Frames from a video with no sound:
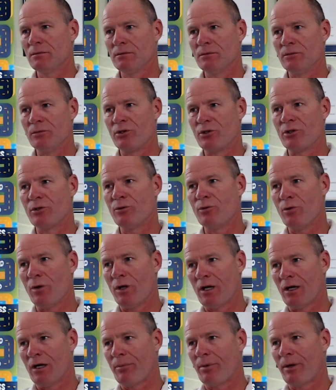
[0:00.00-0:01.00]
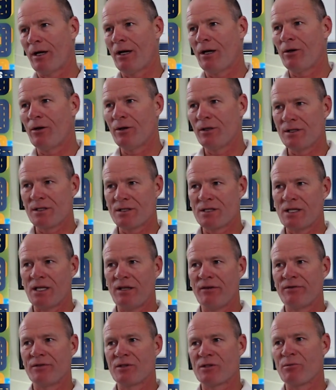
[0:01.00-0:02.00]
doo-wop, how
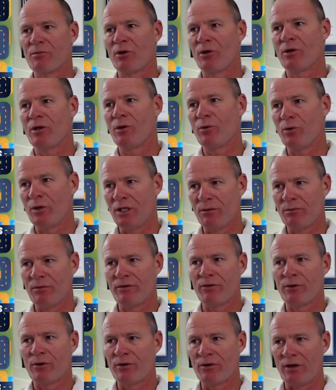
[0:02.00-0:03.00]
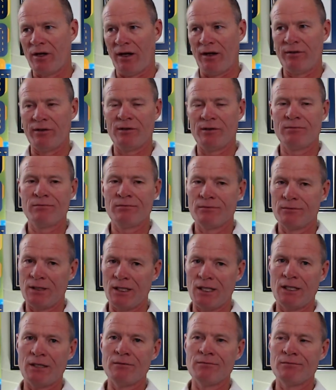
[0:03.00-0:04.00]
unsafe is smoking weed before driving?
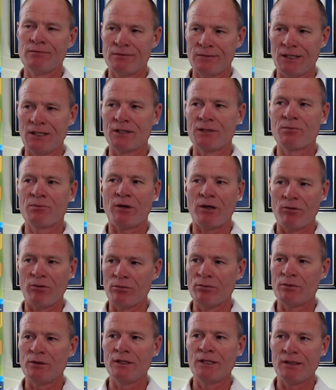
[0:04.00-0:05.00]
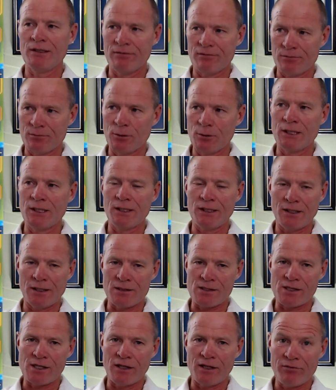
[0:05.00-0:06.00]
Well, it's probably really
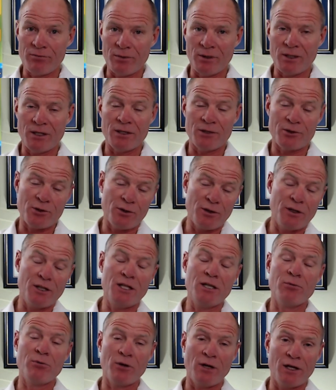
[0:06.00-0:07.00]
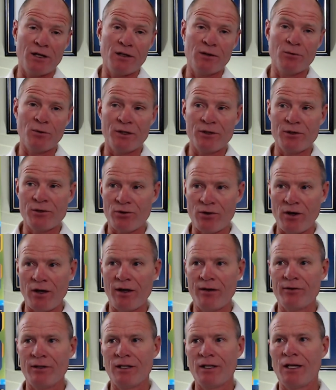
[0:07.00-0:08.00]
unsafe because you're inebriated while you're
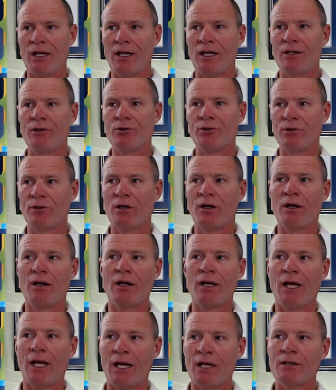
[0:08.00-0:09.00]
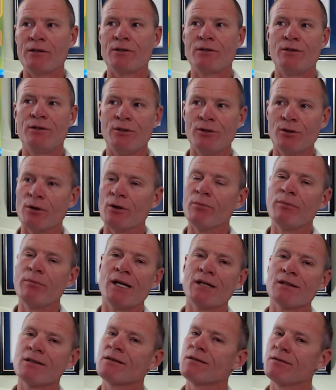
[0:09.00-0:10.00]
driving and you're not at your
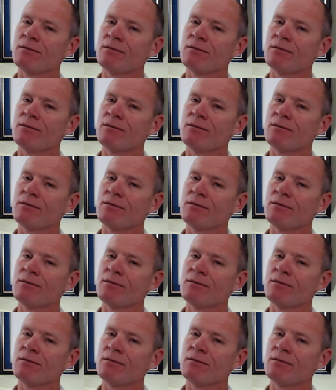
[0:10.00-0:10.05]
best